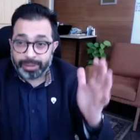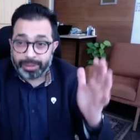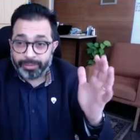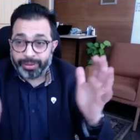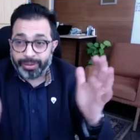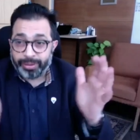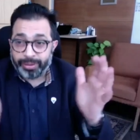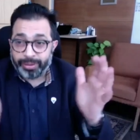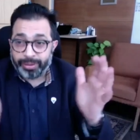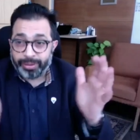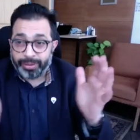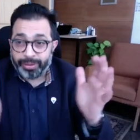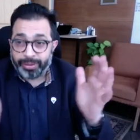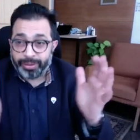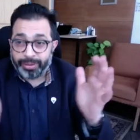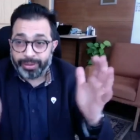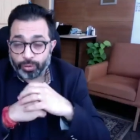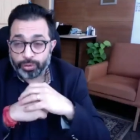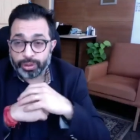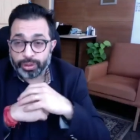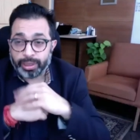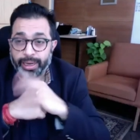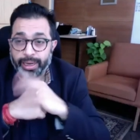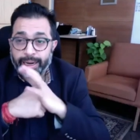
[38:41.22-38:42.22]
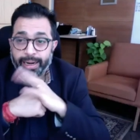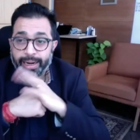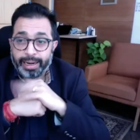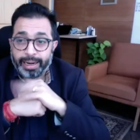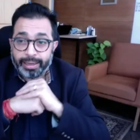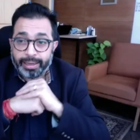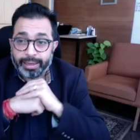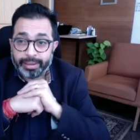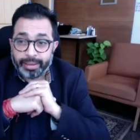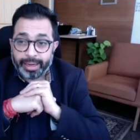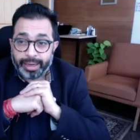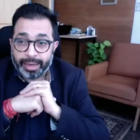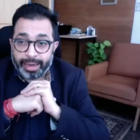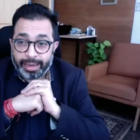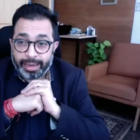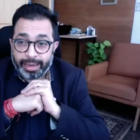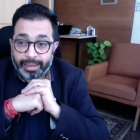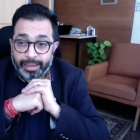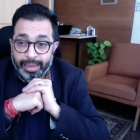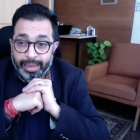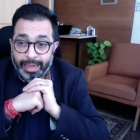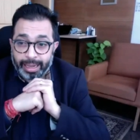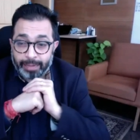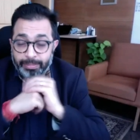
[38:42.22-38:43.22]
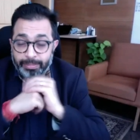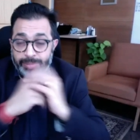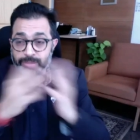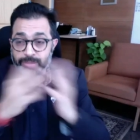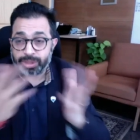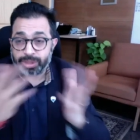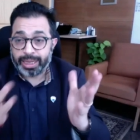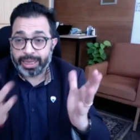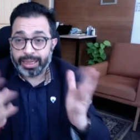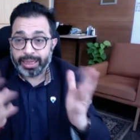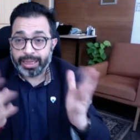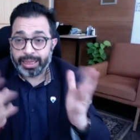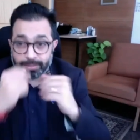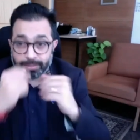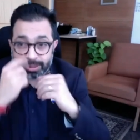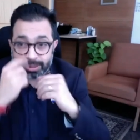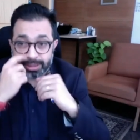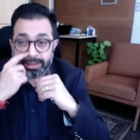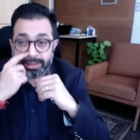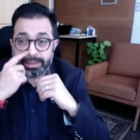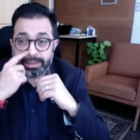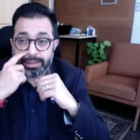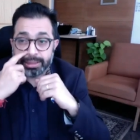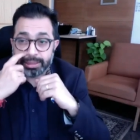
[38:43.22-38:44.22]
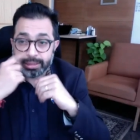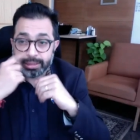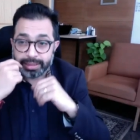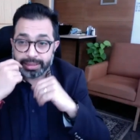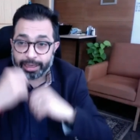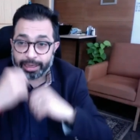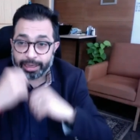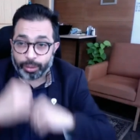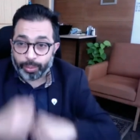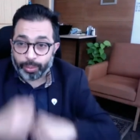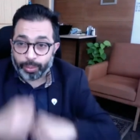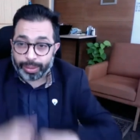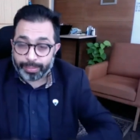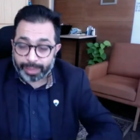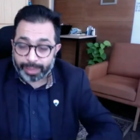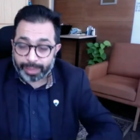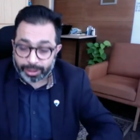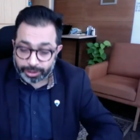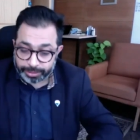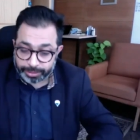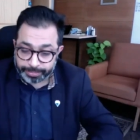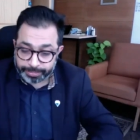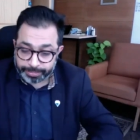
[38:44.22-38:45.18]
way of growth and and help them scale their businesses. Thank you very much.